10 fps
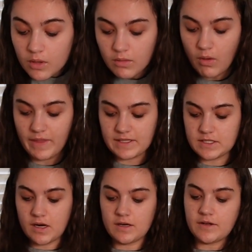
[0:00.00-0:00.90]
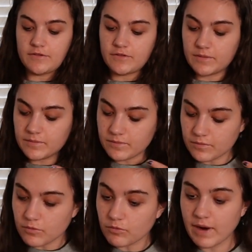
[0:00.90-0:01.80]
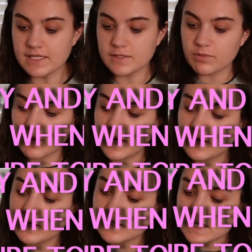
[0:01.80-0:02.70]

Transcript: well, that's not enough, respirators